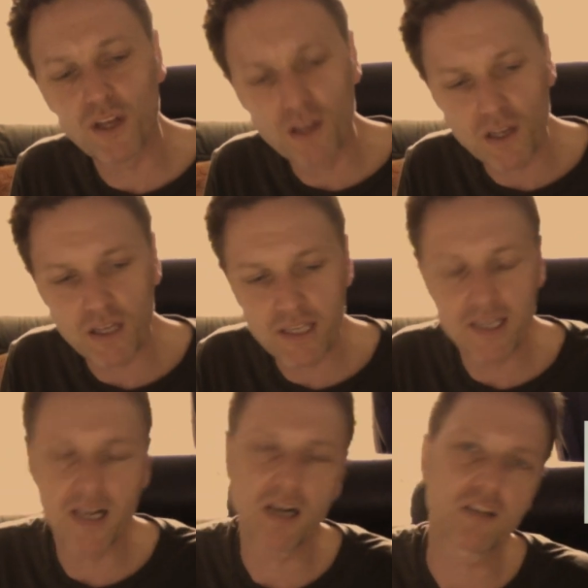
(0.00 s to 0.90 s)
earlier
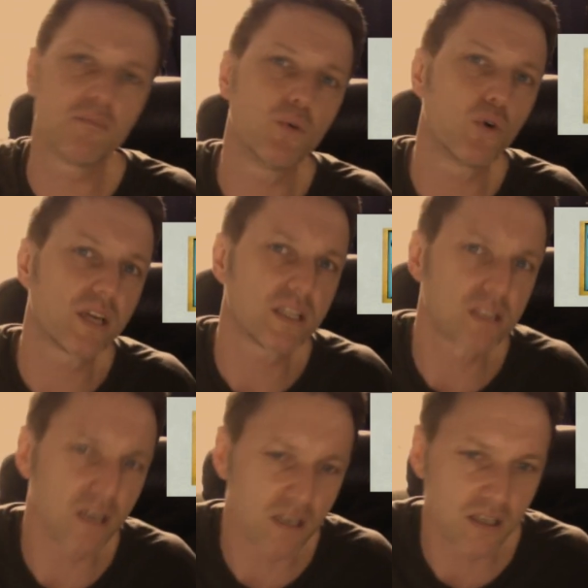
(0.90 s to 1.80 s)
kind of more
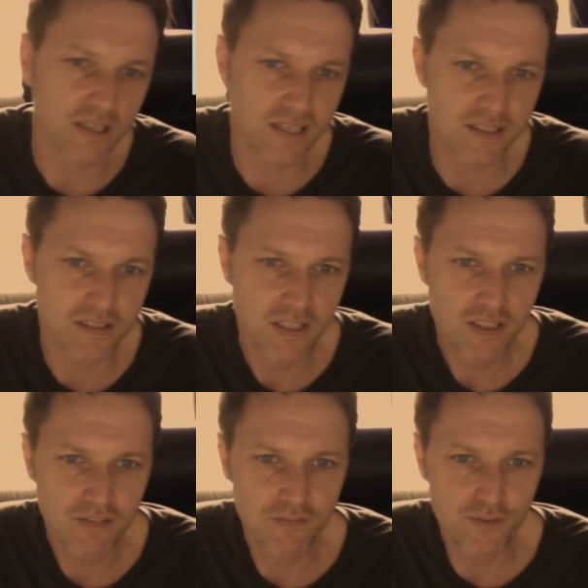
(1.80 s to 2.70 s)
guitar-led
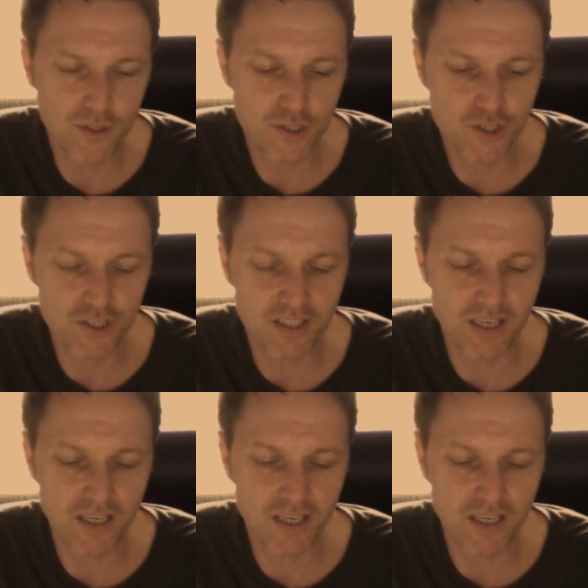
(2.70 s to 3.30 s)
version.